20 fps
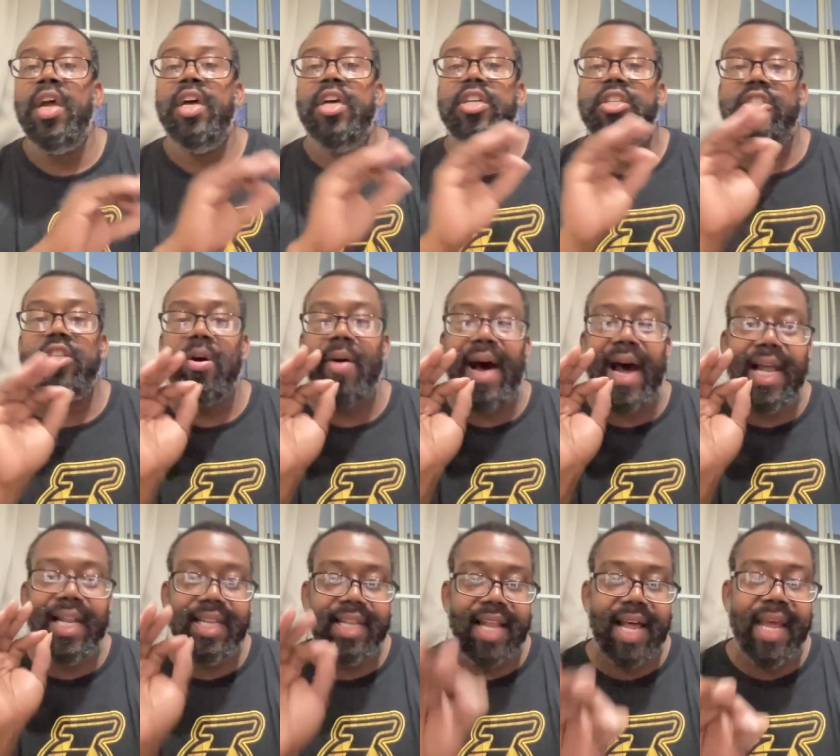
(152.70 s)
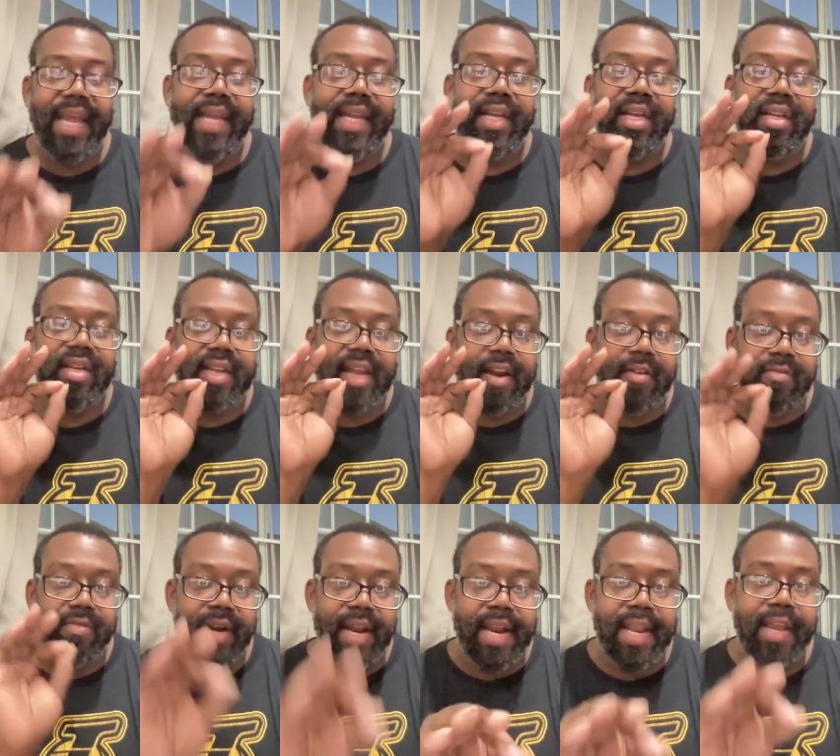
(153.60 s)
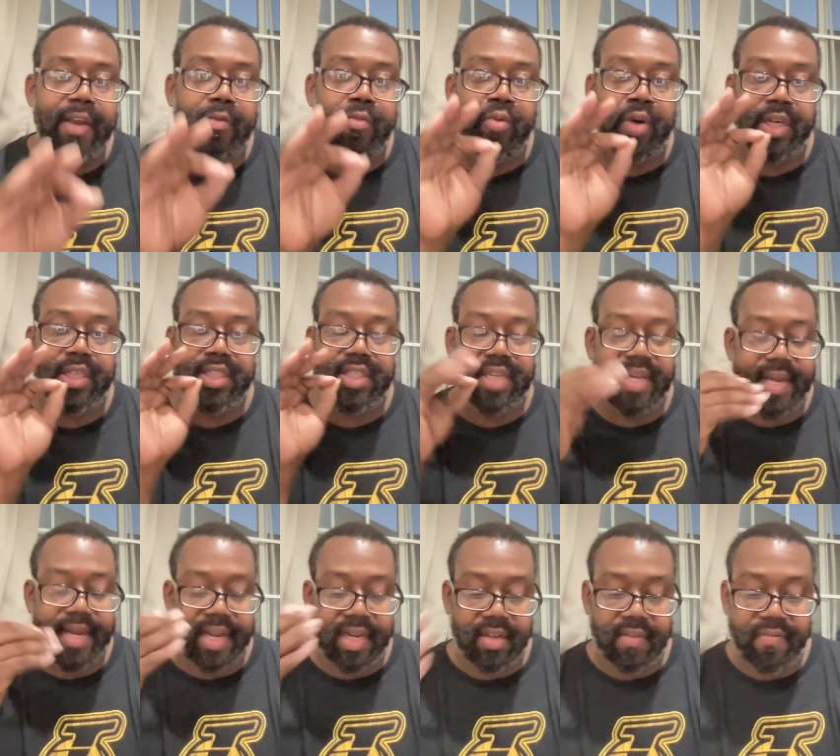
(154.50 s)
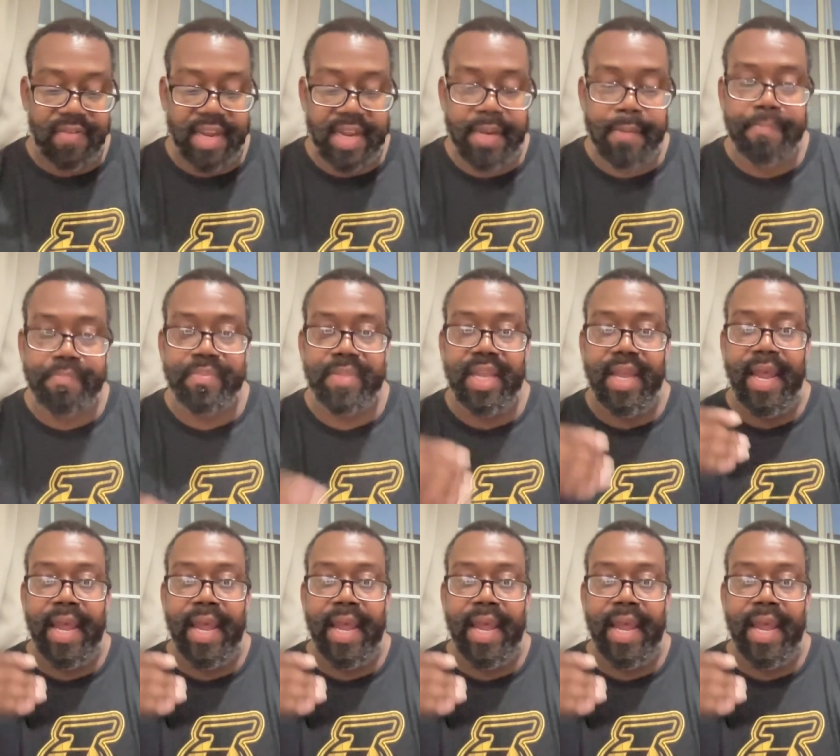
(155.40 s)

So I like that Redick wants to elevate